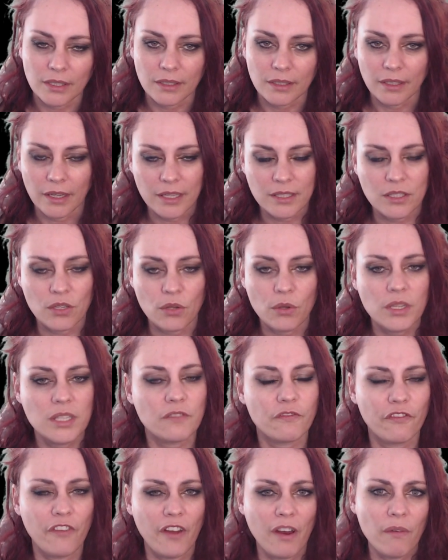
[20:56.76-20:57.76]
And so it's
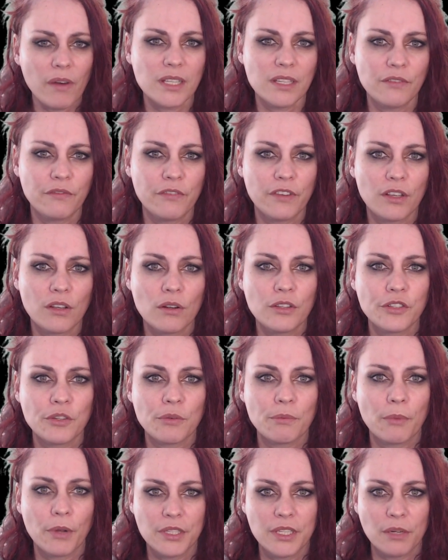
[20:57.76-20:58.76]
very difficult to
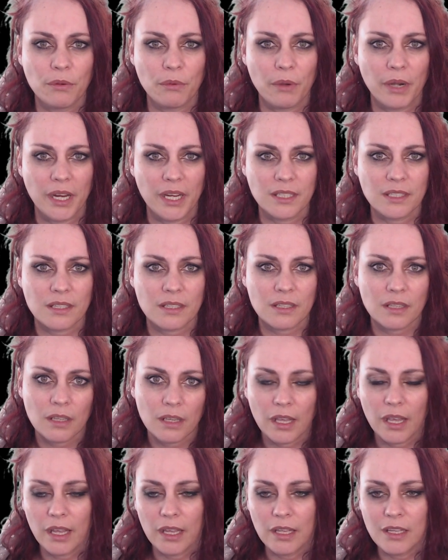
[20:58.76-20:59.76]
moderate,
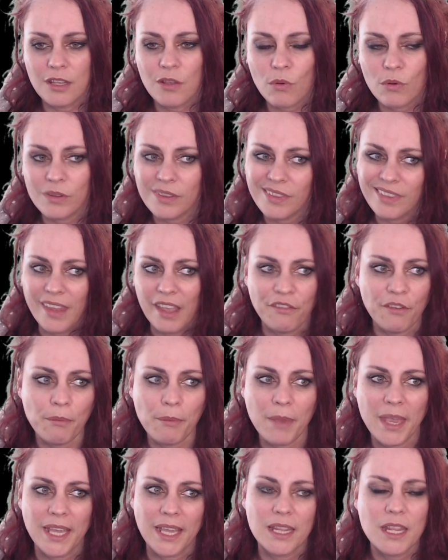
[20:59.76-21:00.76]
and you never
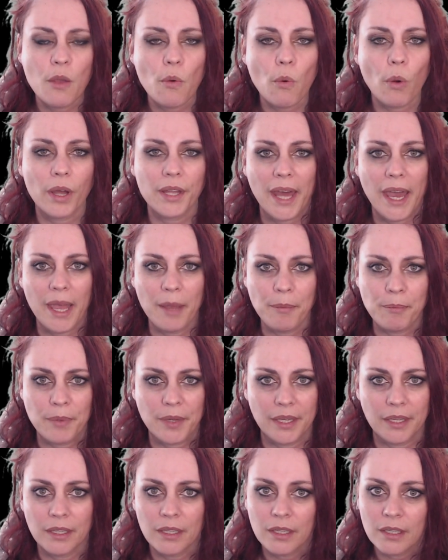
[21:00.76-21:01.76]
make anyone
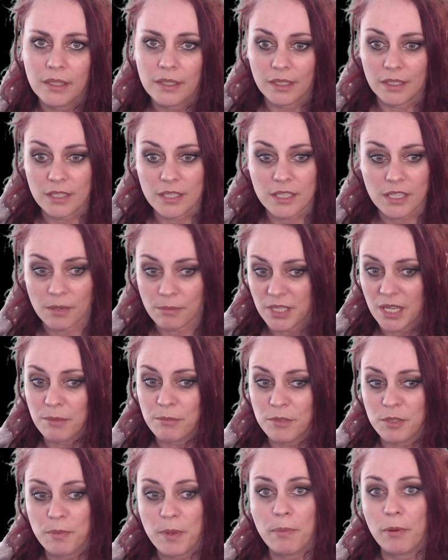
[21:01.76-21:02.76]
happy. And sometimes
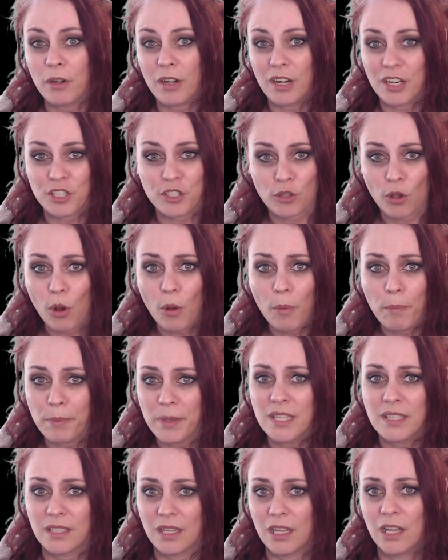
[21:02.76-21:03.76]
people are so
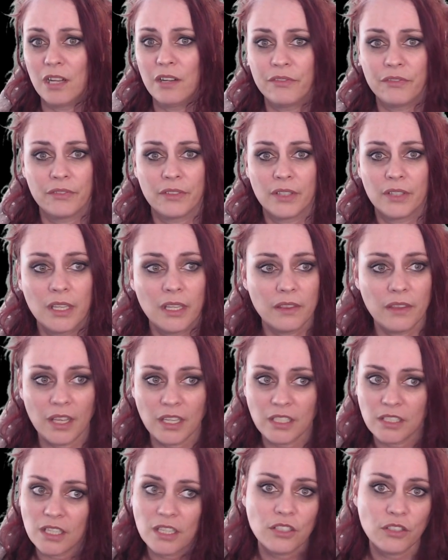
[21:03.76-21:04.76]
pissed off that
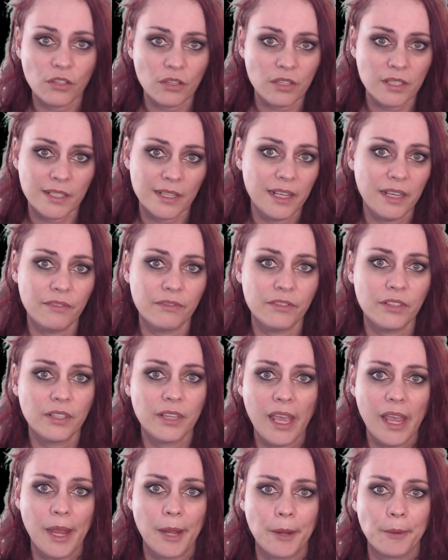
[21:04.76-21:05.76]
they just leave the
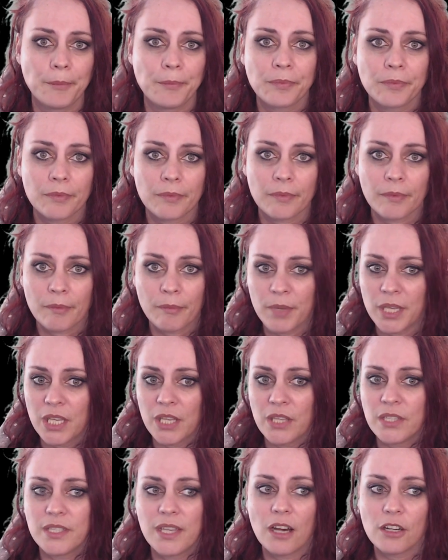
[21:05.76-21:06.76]
game
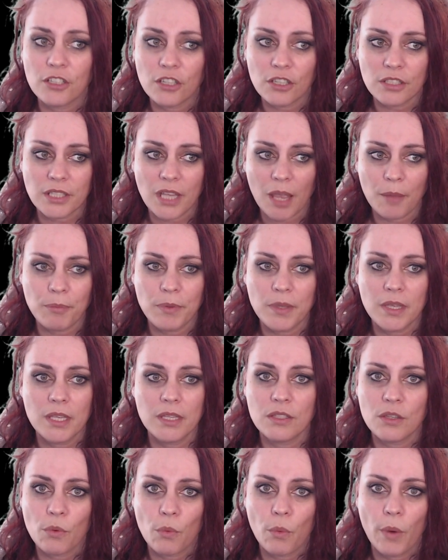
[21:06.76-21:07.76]
because they are not happy in
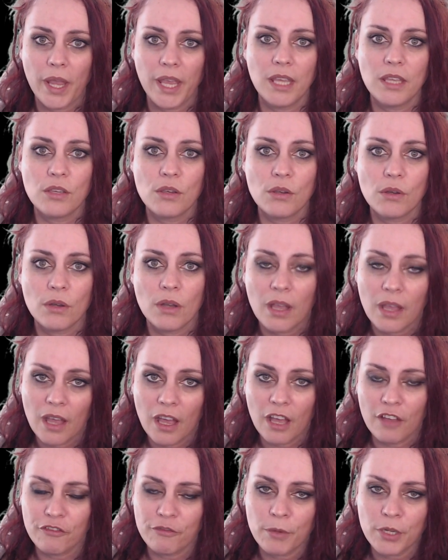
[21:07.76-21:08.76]
the way you
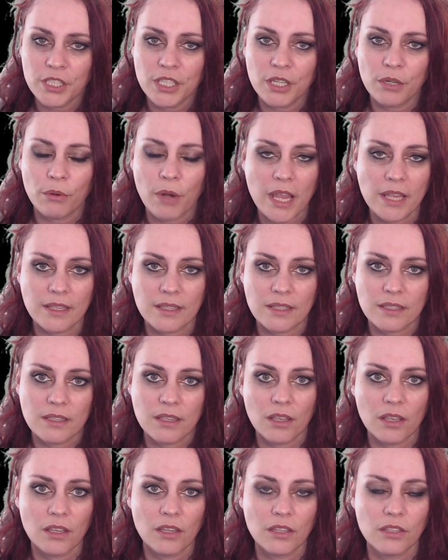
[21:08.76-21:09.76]
have moderated
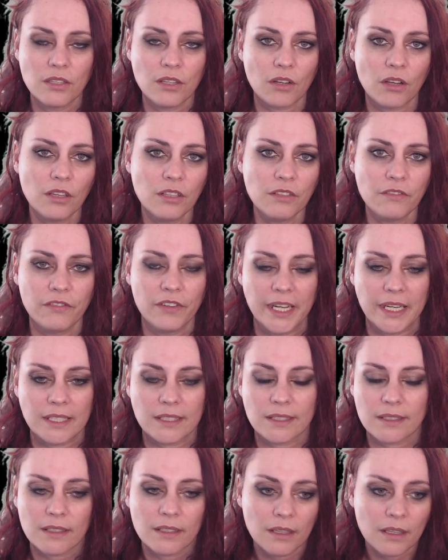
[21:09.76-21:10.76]
the, the
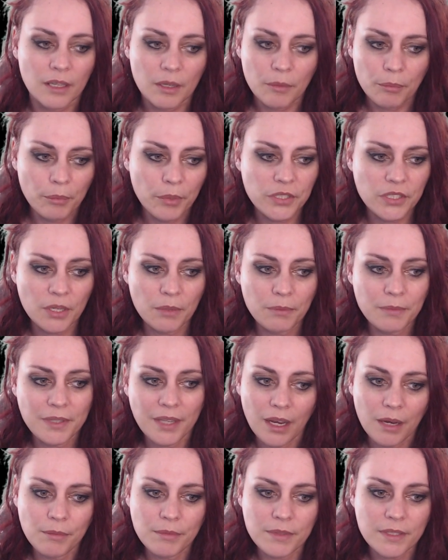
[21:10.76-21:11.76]
conflict. But
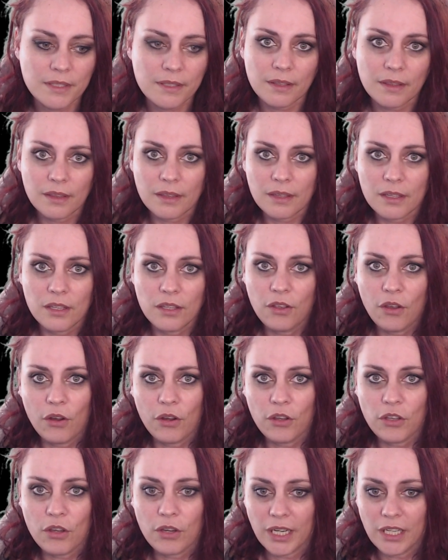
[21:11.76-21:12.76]
sometimes you,
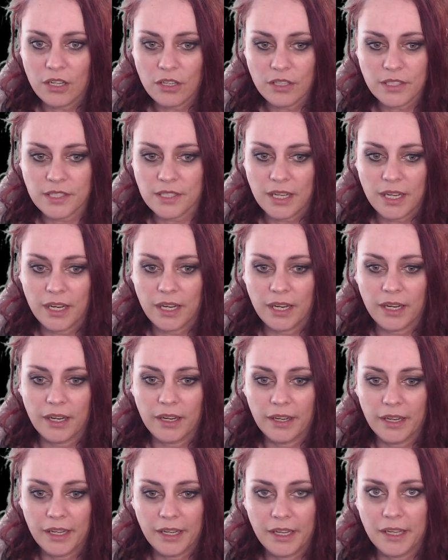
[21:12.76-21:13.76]
you cannot
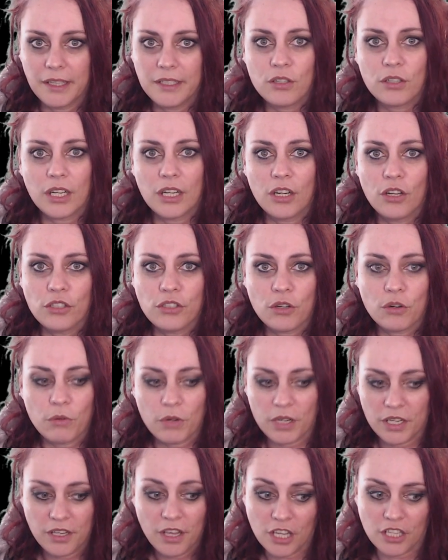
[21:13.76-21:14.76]
say and you cannot agree,
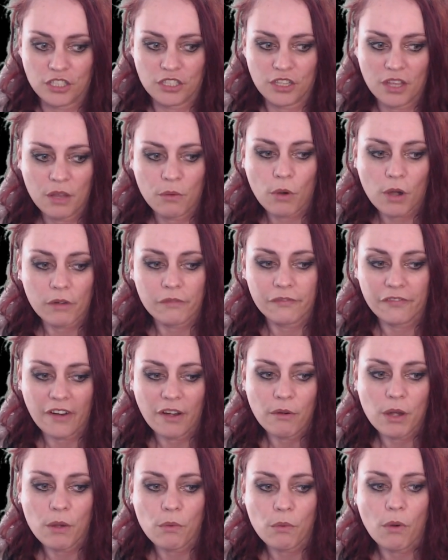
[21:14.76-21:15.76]
yes, they were
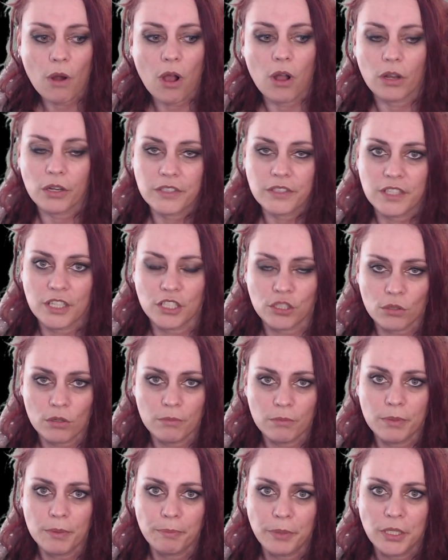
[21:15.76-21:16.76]
very wrong, they should
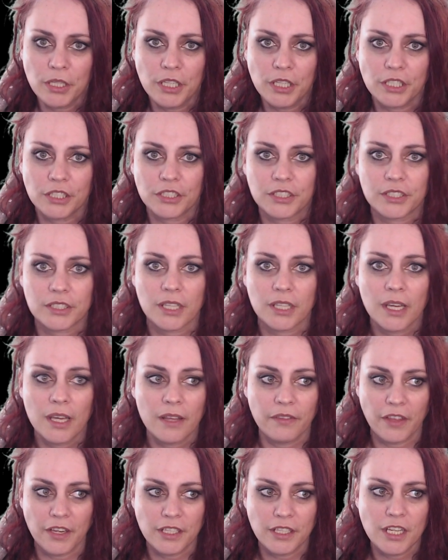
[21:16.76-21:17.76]
be punished,
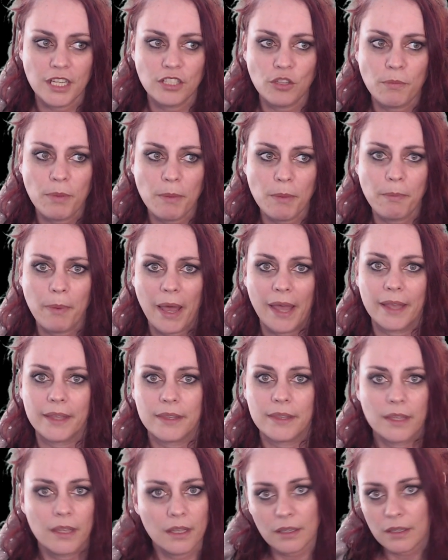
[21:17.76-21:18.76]
they need to be banned.
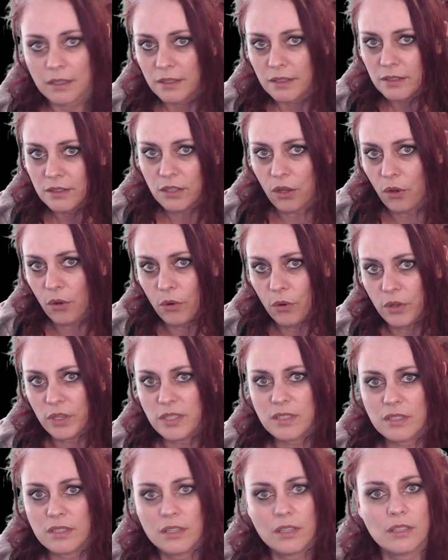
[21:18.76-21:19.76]
No, it
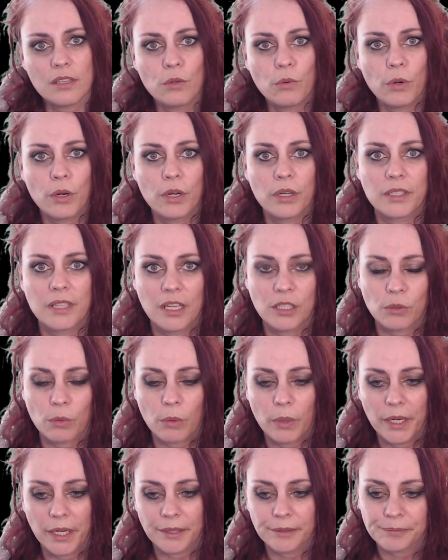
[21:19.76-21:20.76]
doesn't work that
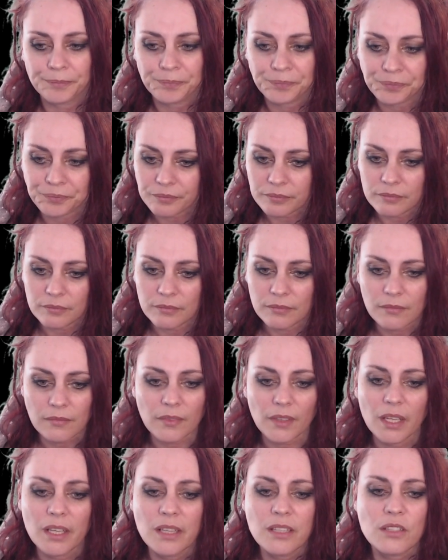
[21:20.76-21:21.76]
way.
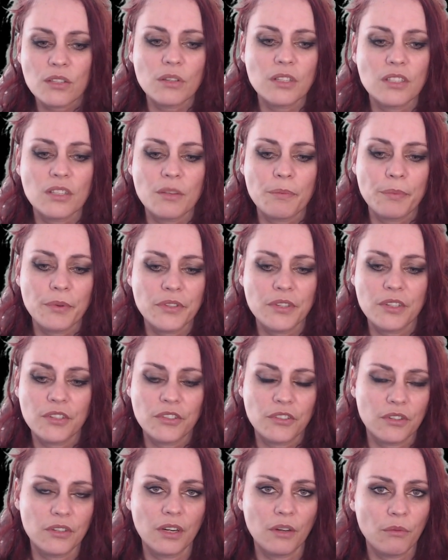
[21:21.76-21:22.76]
And so it's a
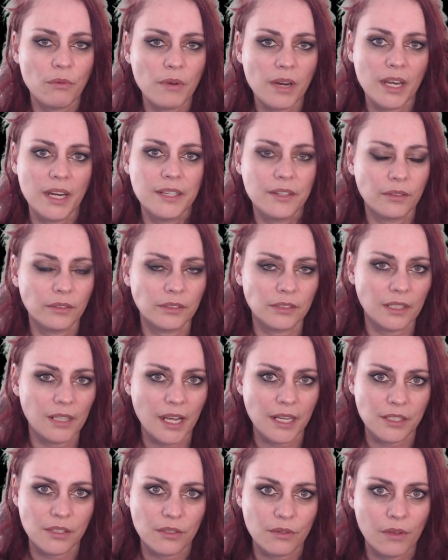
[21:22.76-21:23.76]
position I really don't
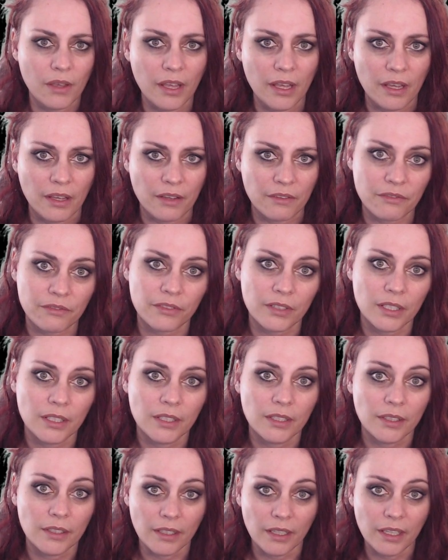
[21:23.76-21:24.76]
like to have.
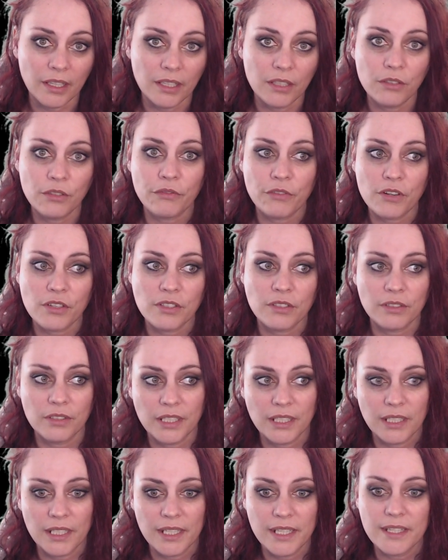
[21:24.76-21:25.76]
And
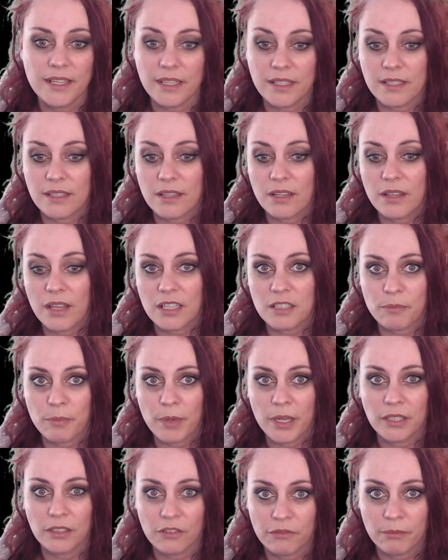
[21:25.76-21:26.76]
unfortunately, that's an
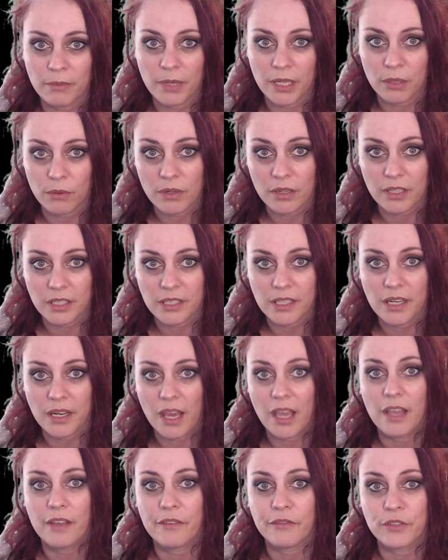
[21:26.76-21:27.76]
aspect of my work that I
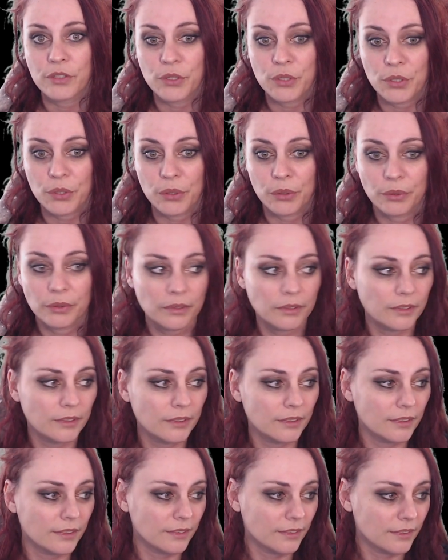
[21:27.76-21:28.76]
have to do.
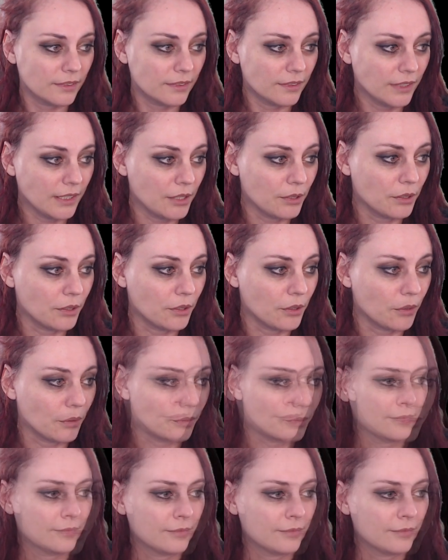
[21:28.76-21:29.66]
There we go.